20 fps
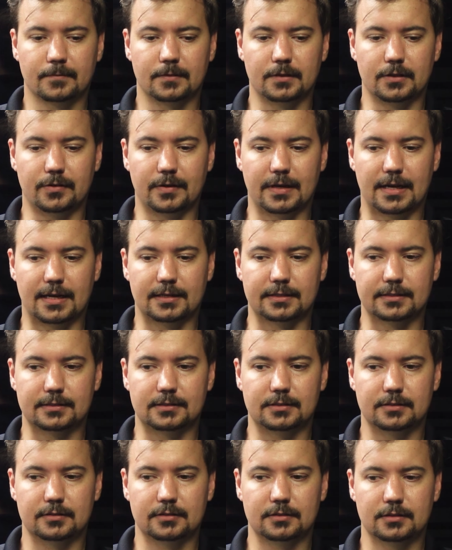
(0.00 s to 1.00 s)
You
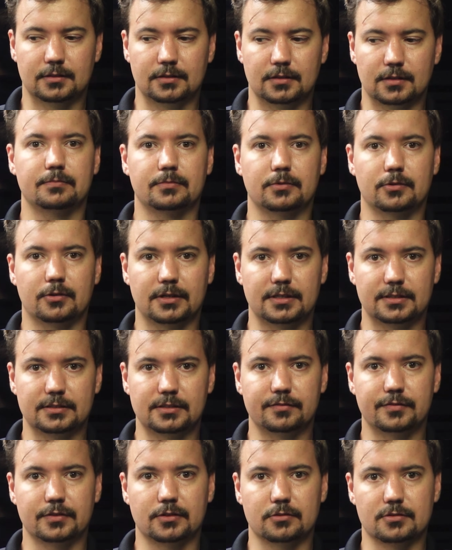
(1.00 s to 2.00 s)
had quite a
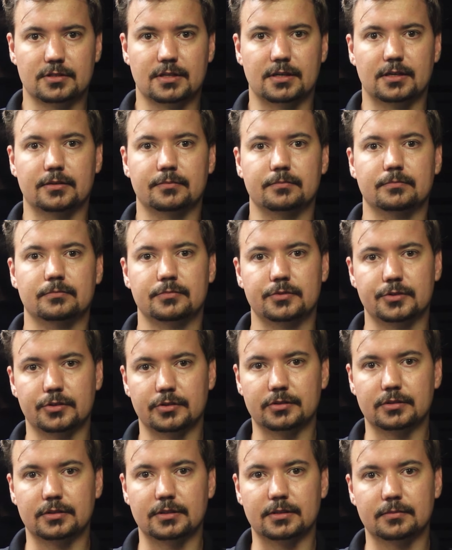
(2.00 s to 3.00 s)
difficult time
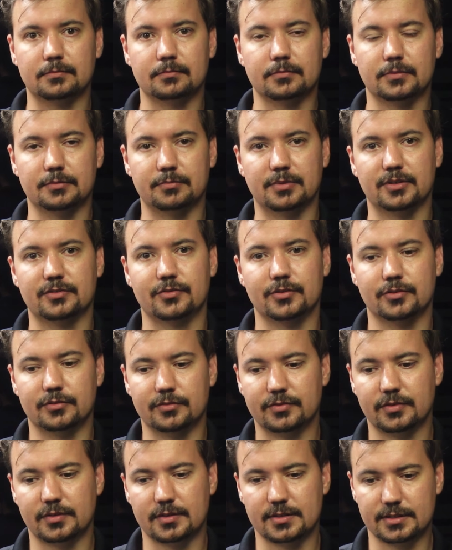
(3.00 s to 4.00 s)
during the buff-off
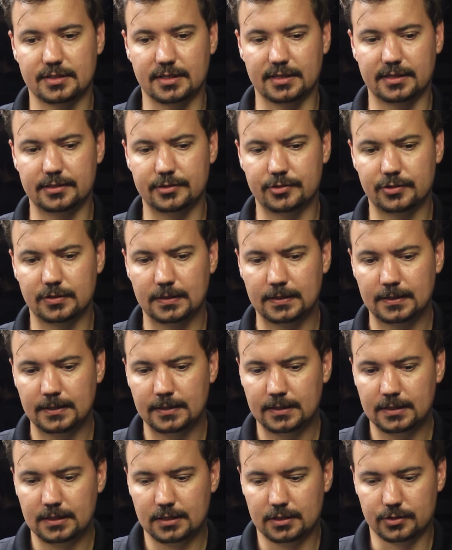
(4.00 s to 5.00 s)
stage.
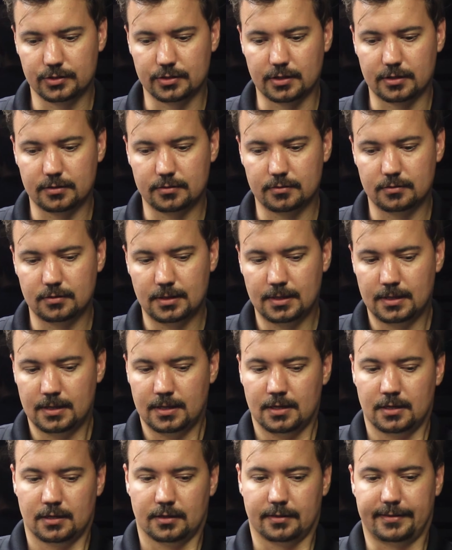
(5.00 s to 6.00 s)
So
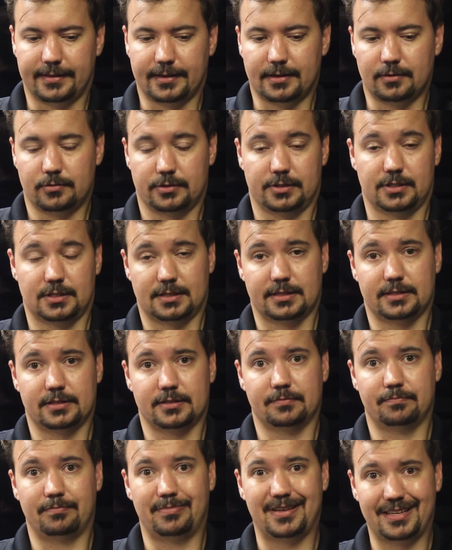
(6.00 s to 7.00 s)
that was
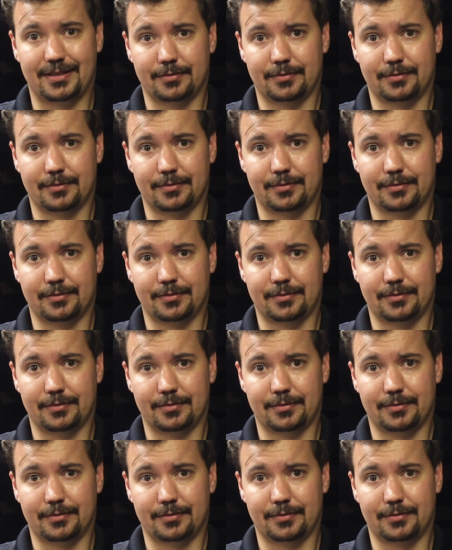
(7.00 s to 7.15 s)
another big